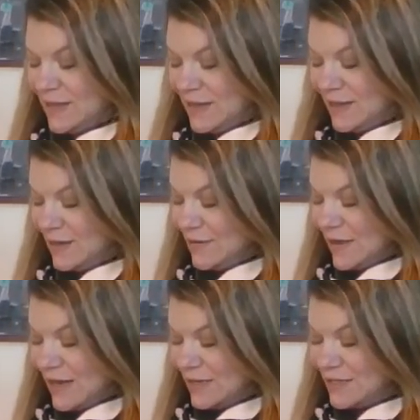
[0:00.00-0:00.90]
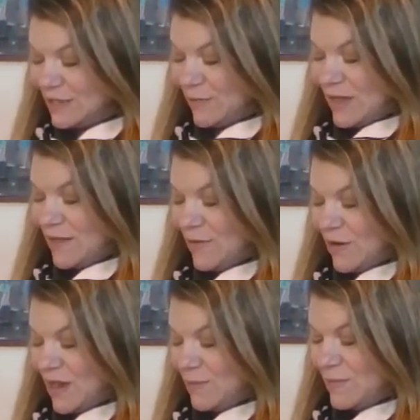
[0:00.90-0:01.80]
All right, so we have our
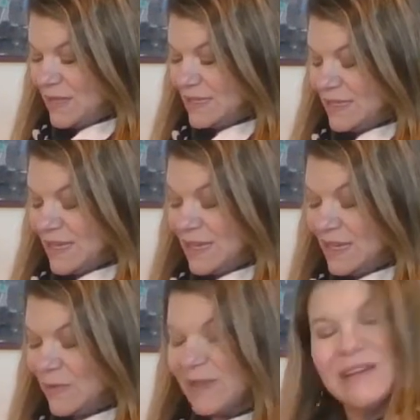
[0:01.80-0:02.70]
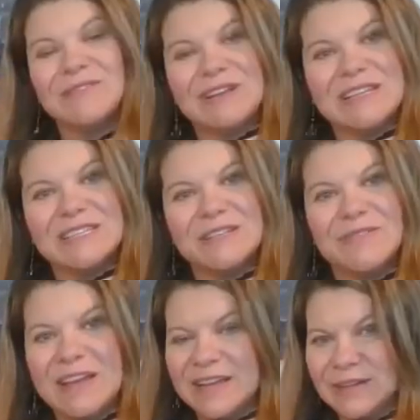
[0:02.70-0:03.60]
eyepiece in, we have our Easy
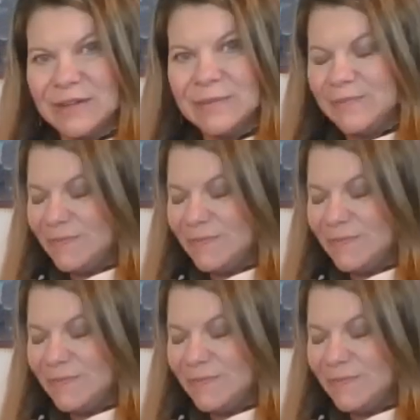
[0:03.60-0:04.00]
Finder.